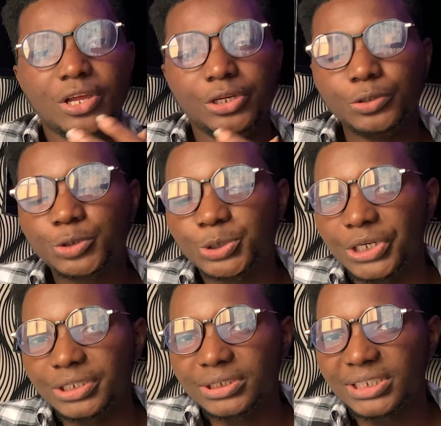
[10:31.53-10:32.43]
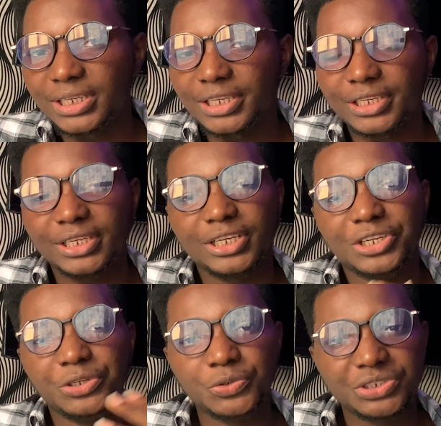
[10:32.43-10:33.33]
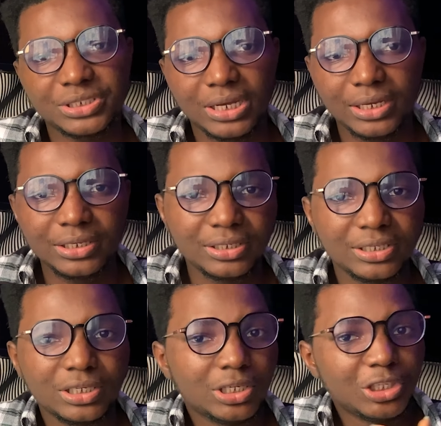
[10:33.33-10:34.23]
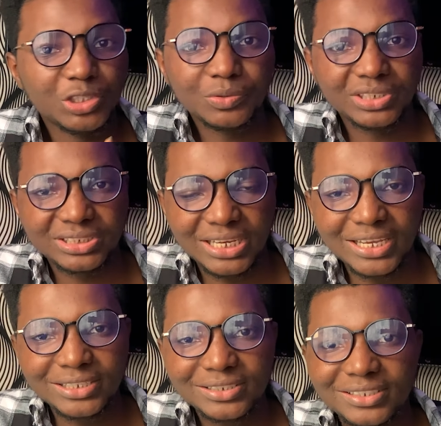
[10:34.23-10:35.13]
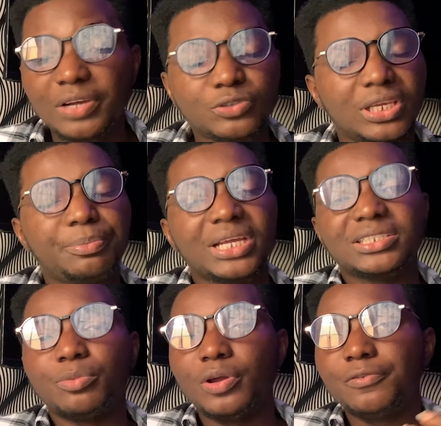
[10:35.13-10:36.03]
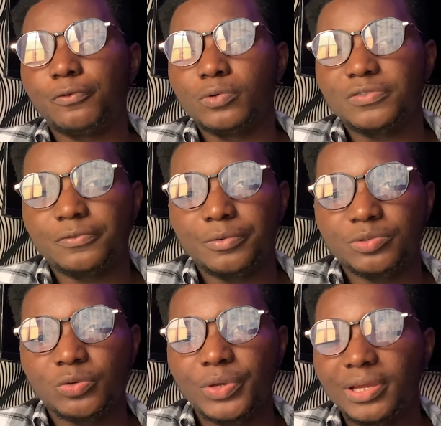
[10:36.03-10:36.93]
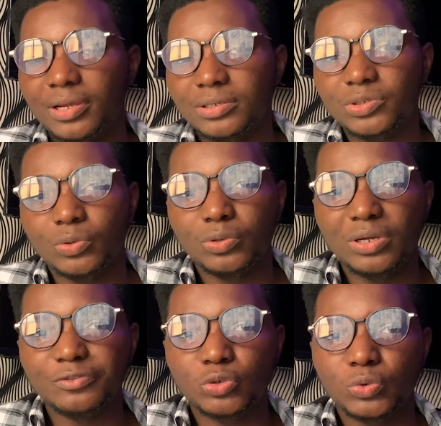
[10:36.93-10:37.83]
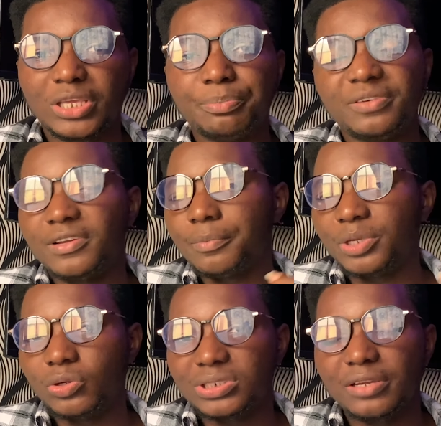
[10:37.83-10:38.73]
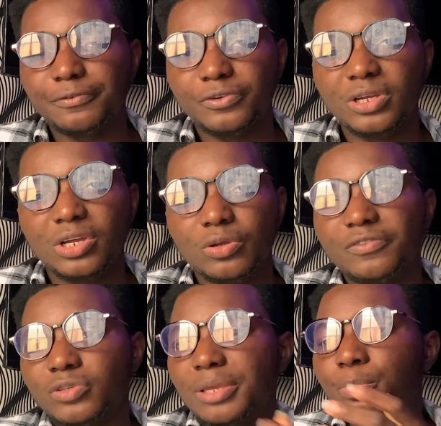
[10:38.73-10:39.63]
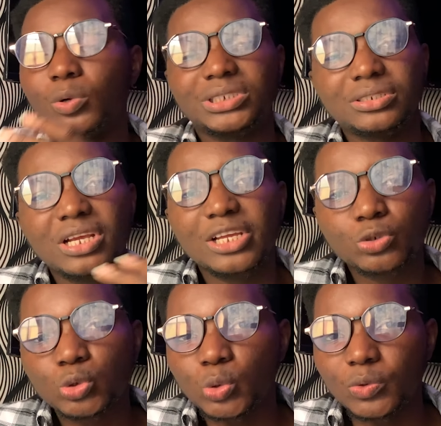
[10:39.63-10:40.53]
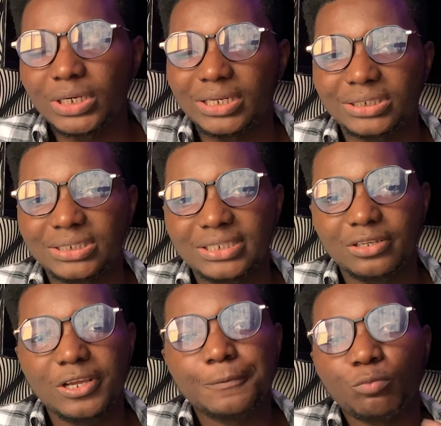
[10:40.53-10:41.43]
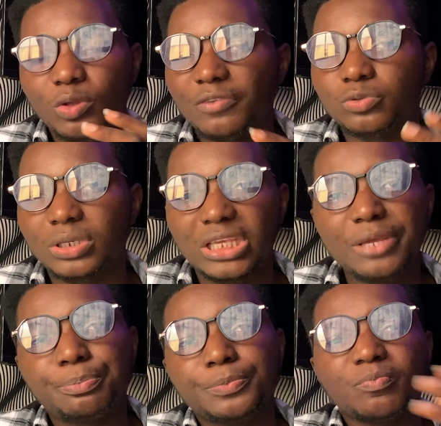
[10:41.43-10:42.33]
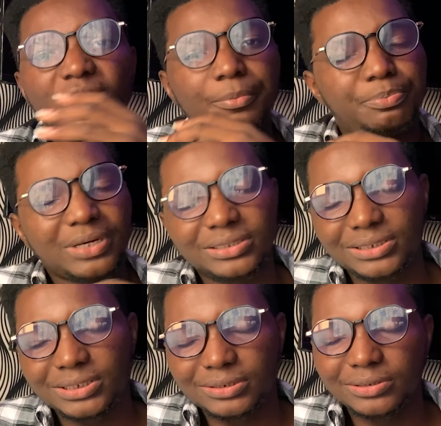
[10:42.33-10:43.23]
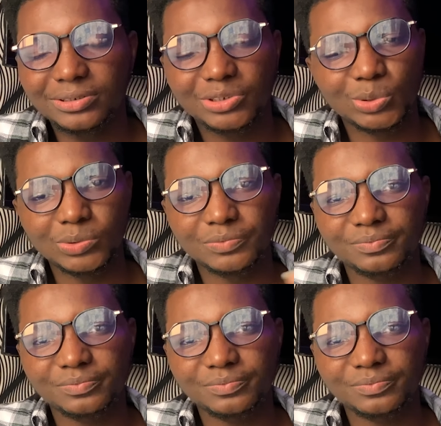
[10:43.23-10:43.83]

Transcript: new trend, new style, new design. You have to keep getting more info from somewhere else, or you have to keep developing yourself. You have to keep watching tutorials. You have to keep practicing. So